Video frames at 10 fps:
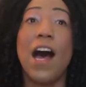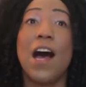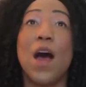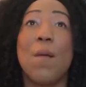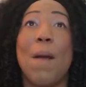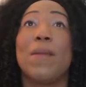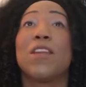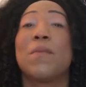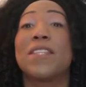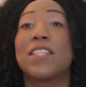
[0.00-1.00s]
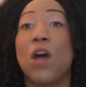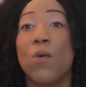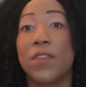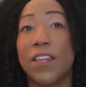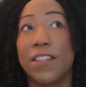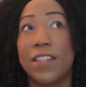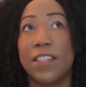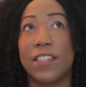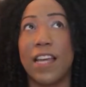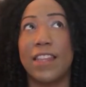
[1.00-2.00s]
I'm a little bit slow with this.
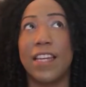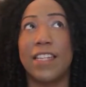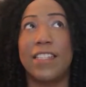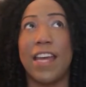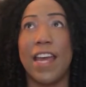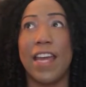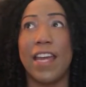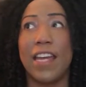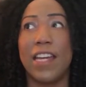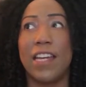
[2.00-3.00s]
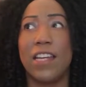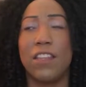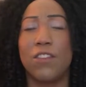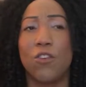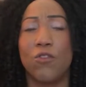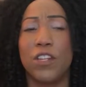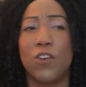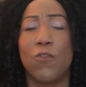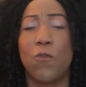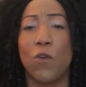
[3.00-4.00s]
This is, I think, day
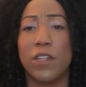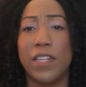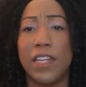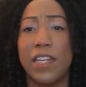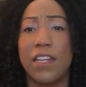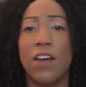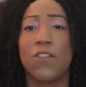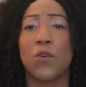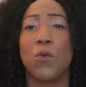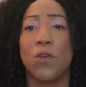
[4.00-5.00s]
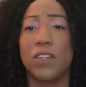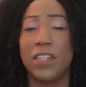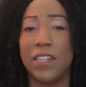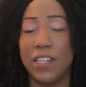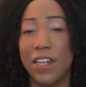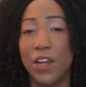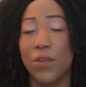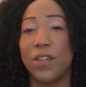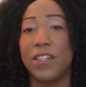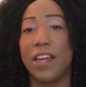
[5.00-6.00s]
13 or 14 of the quarantine
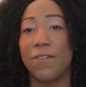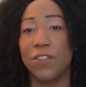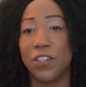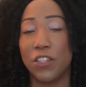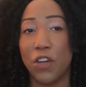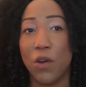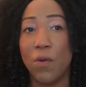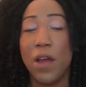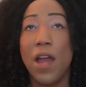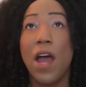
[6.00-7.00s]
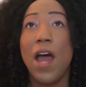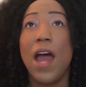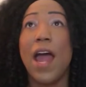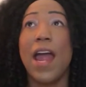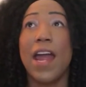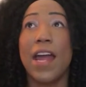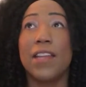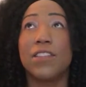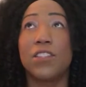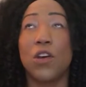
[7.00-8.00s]
here in San Francisco.
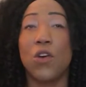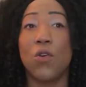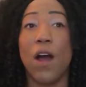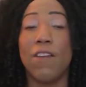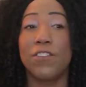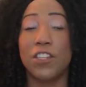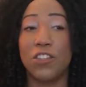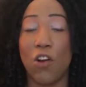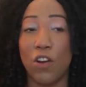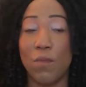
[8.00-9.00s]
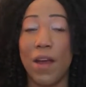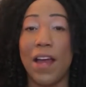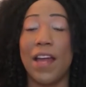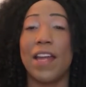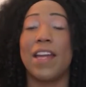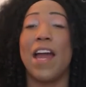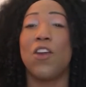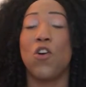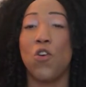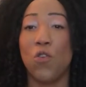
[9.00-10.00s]
And so I've just started my
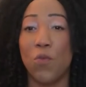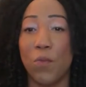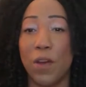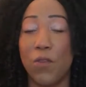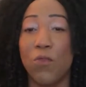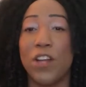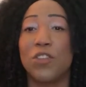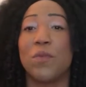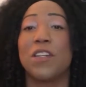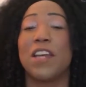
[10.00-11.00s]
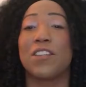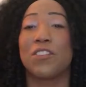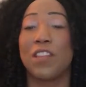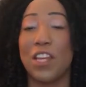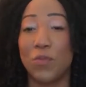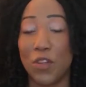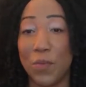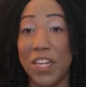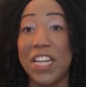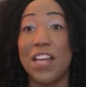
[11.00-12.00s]
at-home exercise
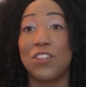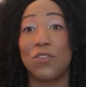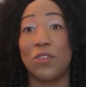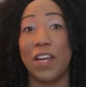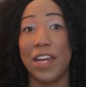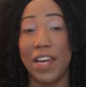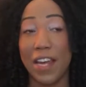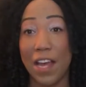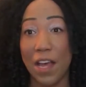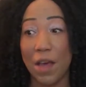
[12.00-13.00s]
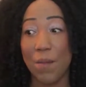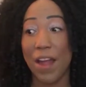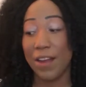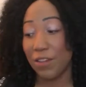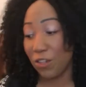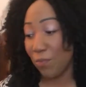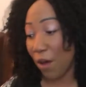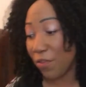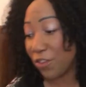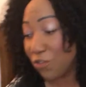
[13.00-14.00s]
regimen yesterday. I just
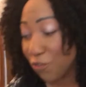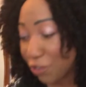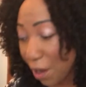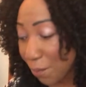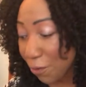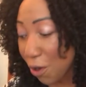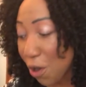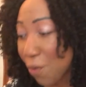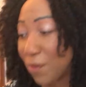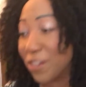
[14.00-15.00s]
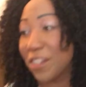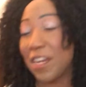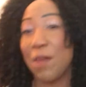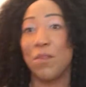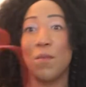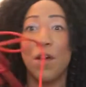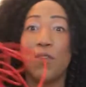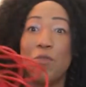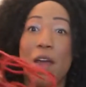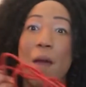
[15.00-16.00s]
bought this new jump rope. It just came in the
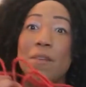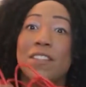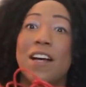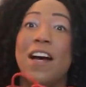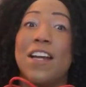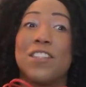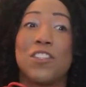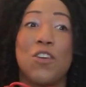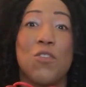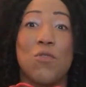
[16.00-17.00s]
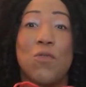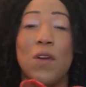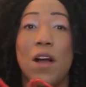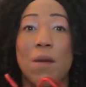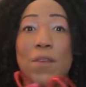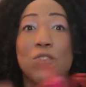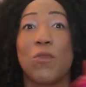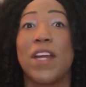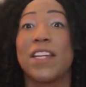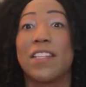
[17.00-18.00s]
mail through Amazon. So it's
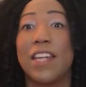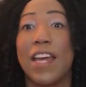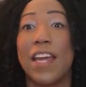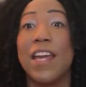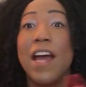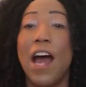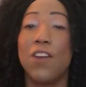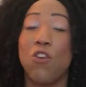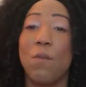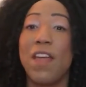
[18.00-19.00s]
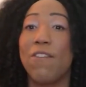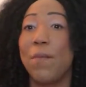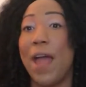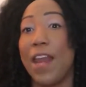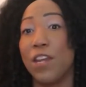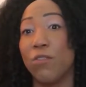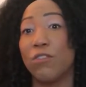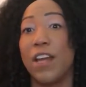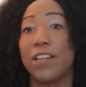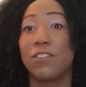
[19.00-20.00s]
raining today. I normally have a patio,
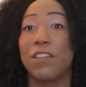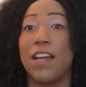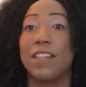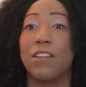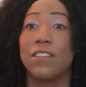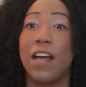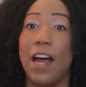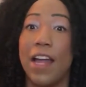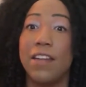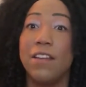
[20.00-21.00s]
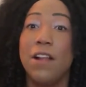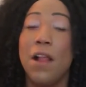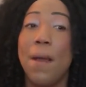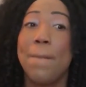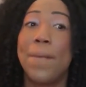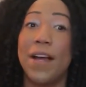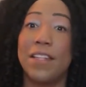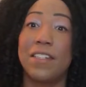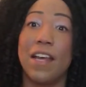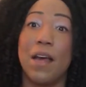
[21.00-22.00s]
so I exercise outside.
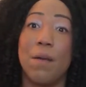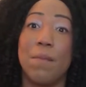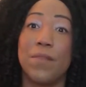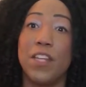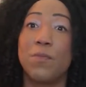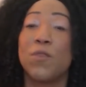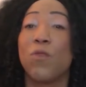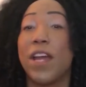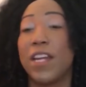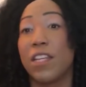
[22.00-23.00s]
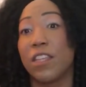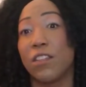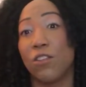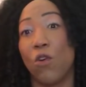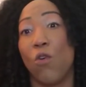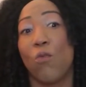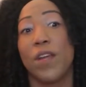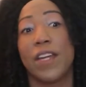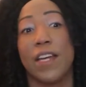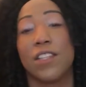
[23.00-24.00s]
But it's been raining this whole
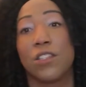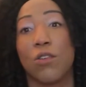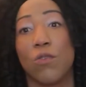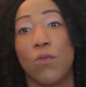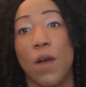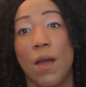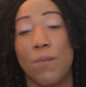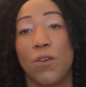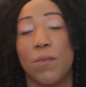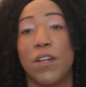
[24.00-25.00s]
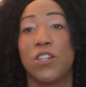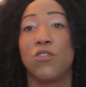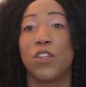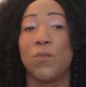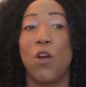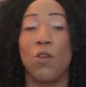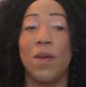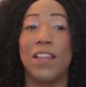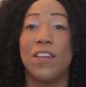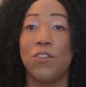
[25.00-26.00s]
weekend, so I'm pretty much using part
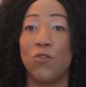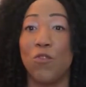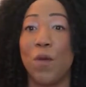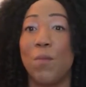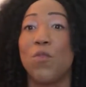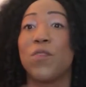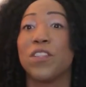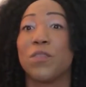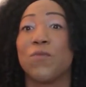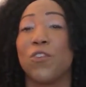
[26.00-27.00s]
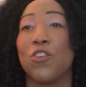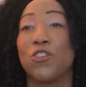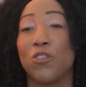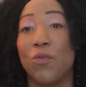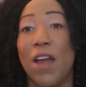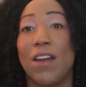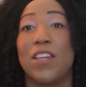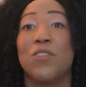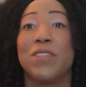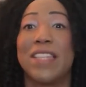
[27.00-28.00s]
of my living room. I'm moving some furniture
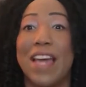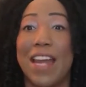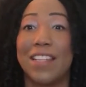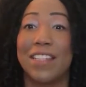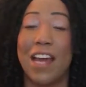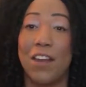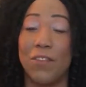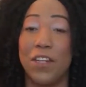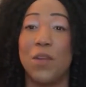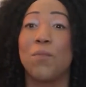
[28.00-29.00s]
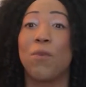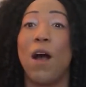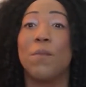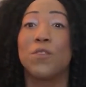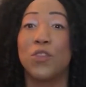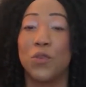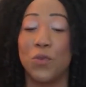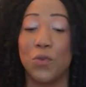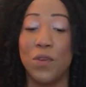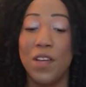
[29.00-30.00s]
around and using that as kind of an
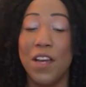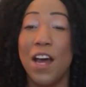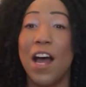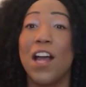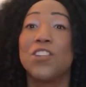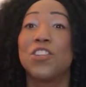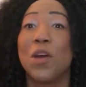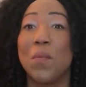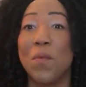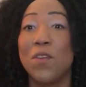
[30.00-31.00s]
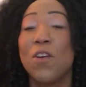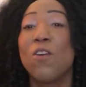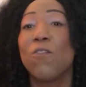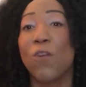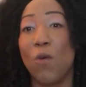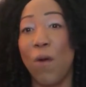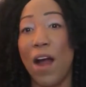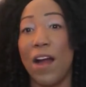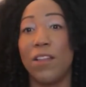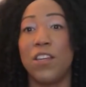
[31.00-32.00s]
impromptu gym for a
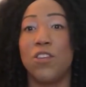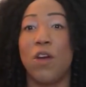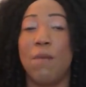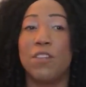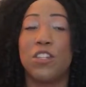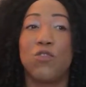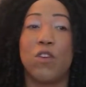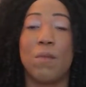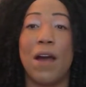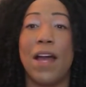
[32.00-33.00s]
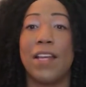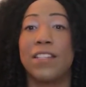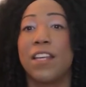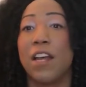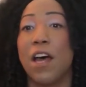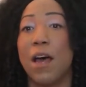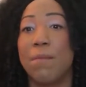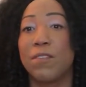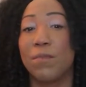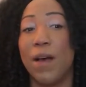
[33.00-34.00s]
while. And, I'm just doing my
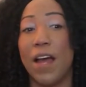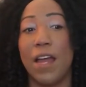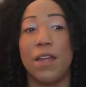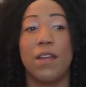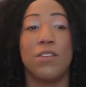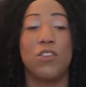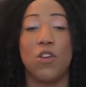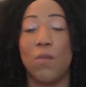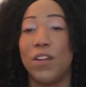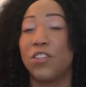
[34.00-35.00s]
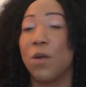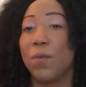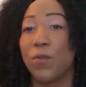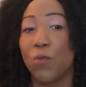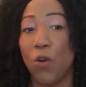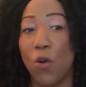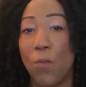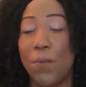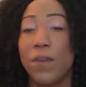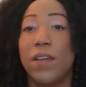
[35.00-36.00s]
sit-ups, my, jumping
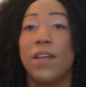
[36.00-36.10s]
rope.